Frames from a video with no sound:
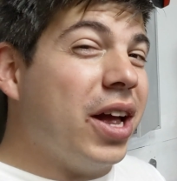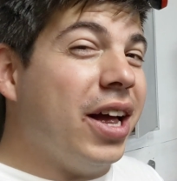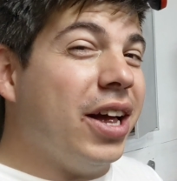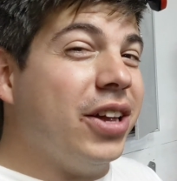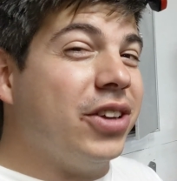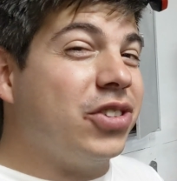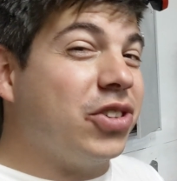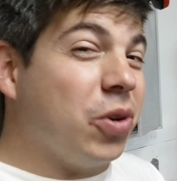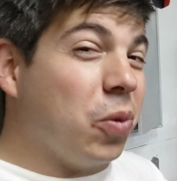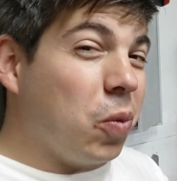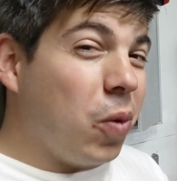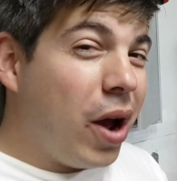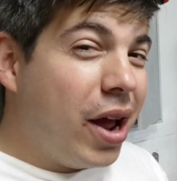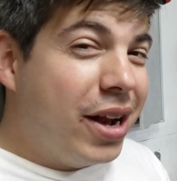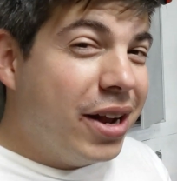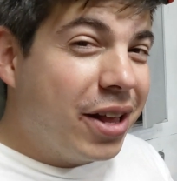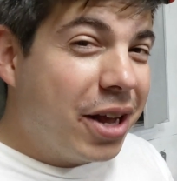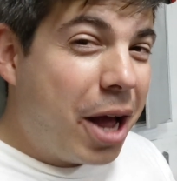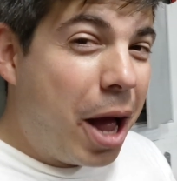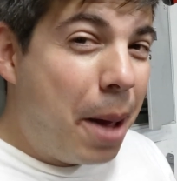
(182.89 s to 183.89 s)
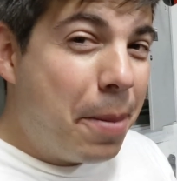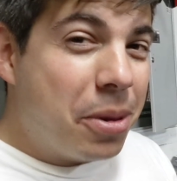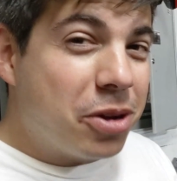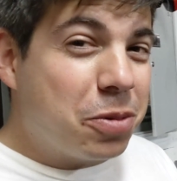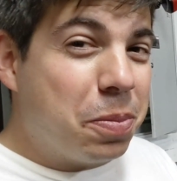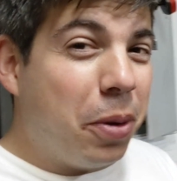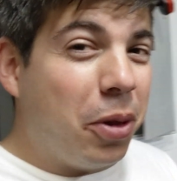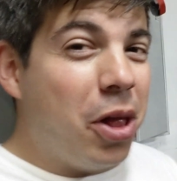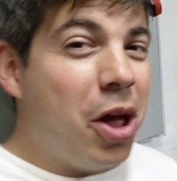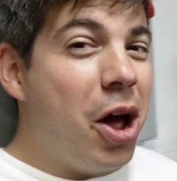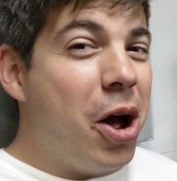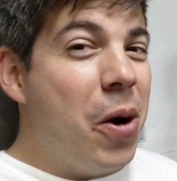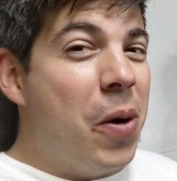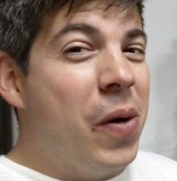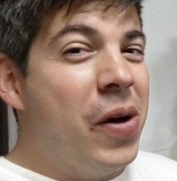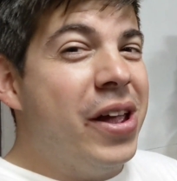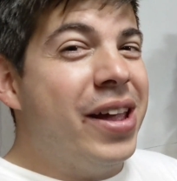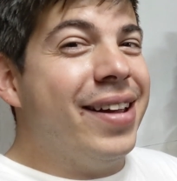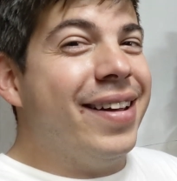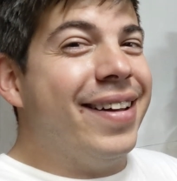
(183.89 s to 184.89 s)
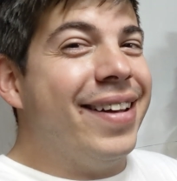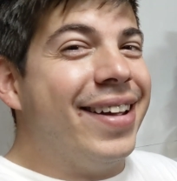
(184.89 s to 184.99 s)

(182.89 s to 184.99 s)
guys to write in the comments below